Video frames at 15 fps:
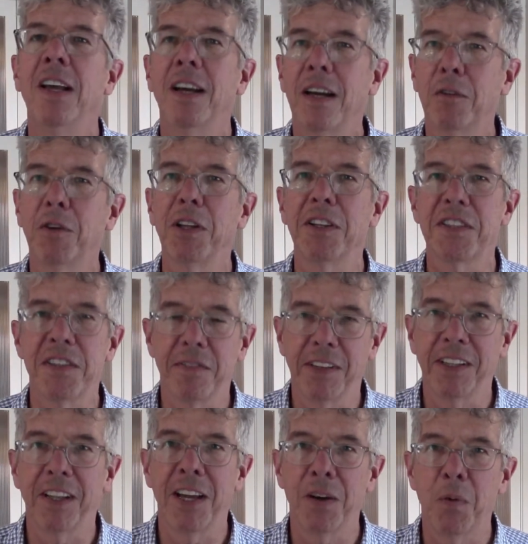relatively
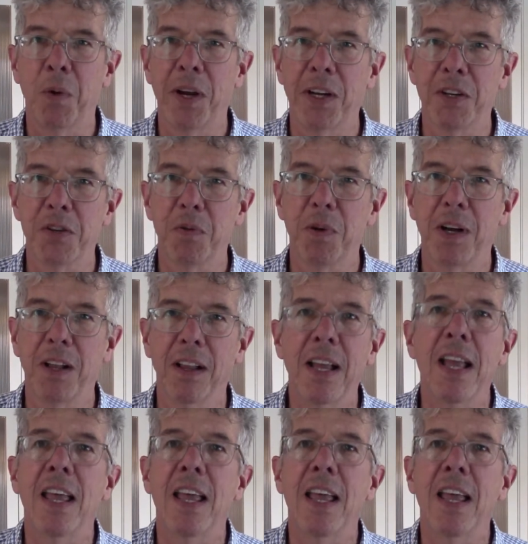lightweight as well.